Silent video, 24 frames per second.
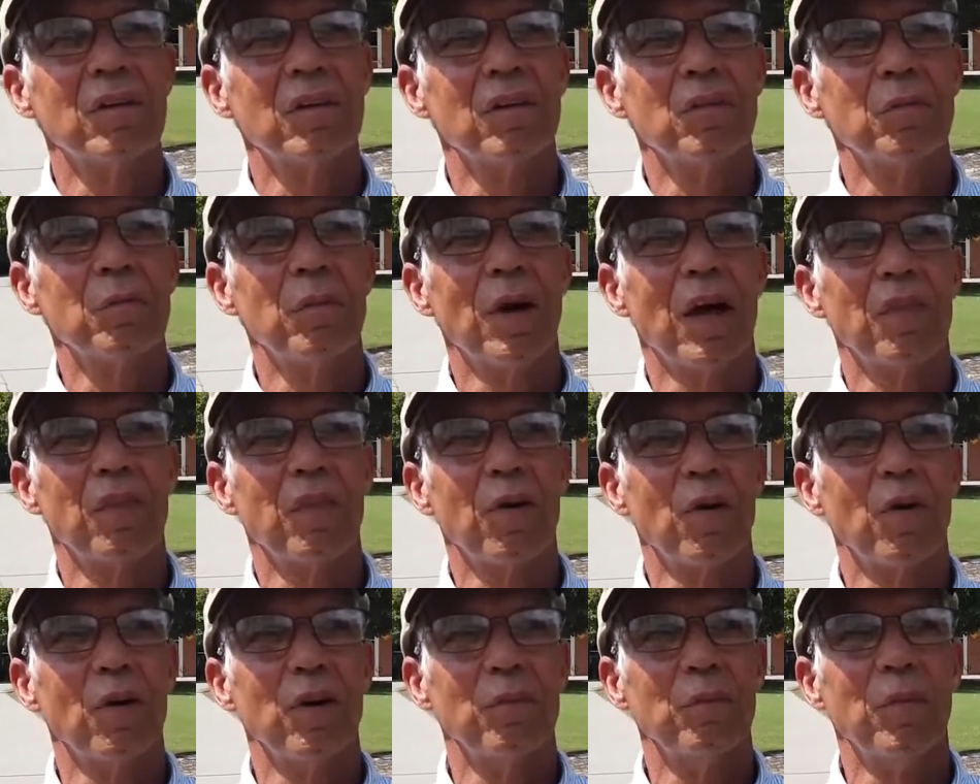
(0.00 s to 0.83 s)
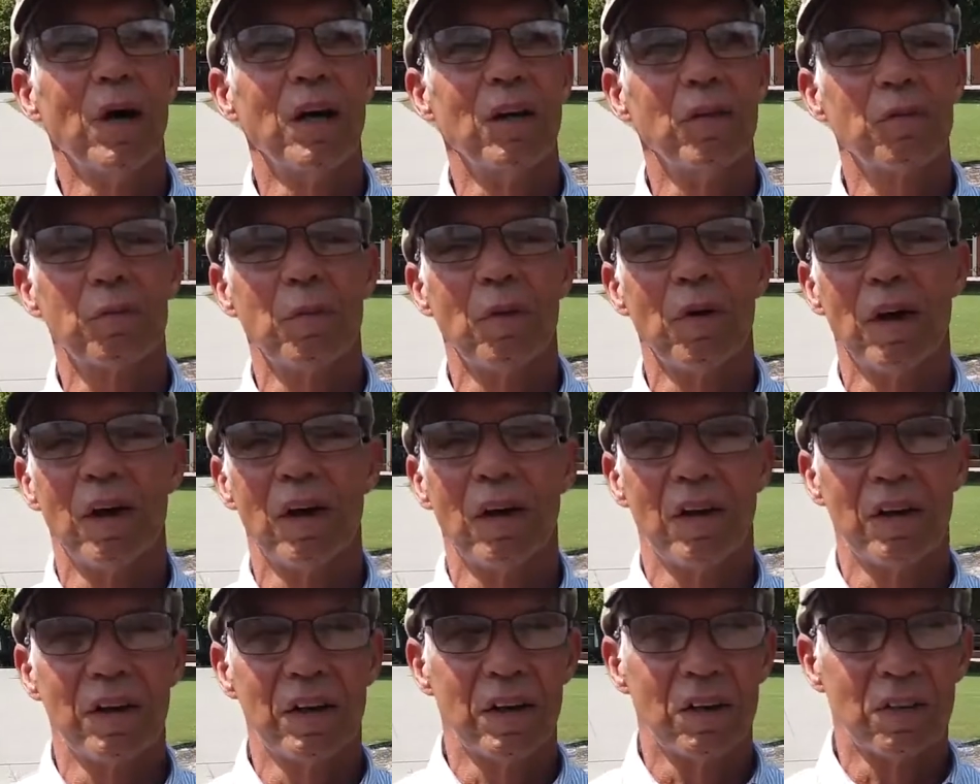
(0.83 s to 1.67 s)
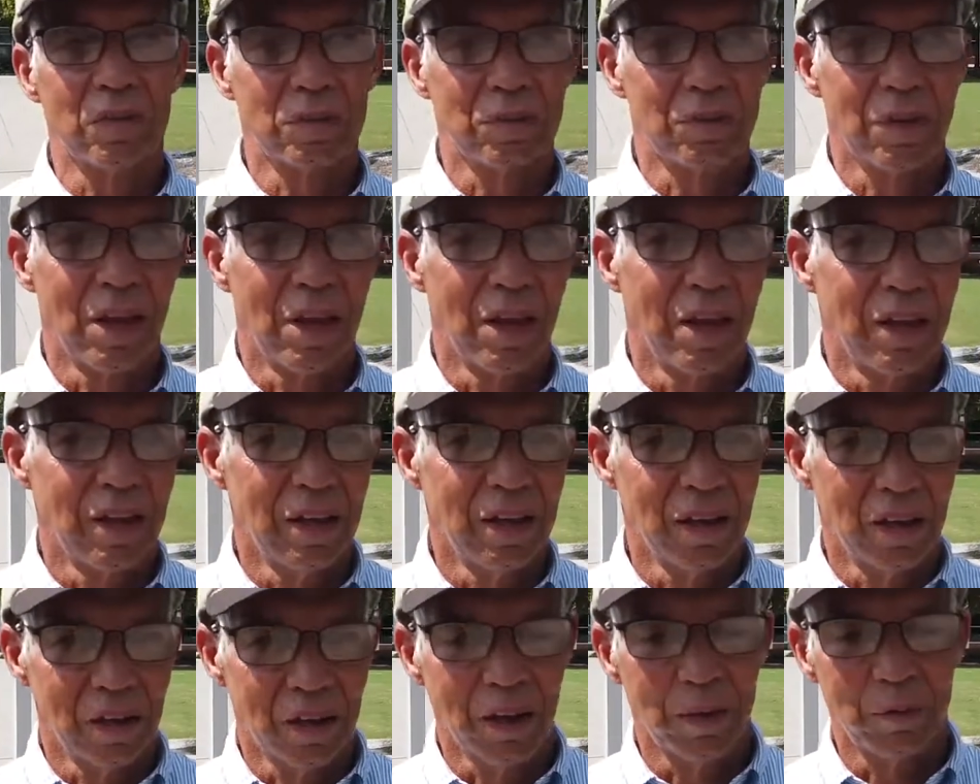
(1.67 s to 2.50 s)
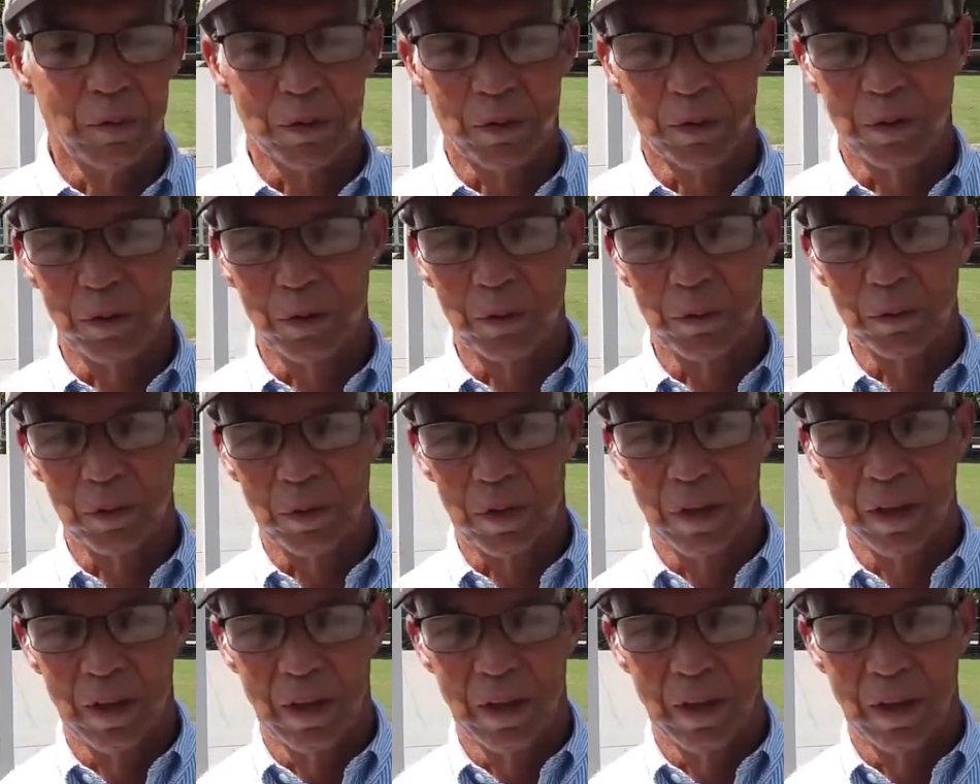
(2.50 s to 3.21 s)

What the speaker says: it's about 30 miles per hour, I guess, in a level 2.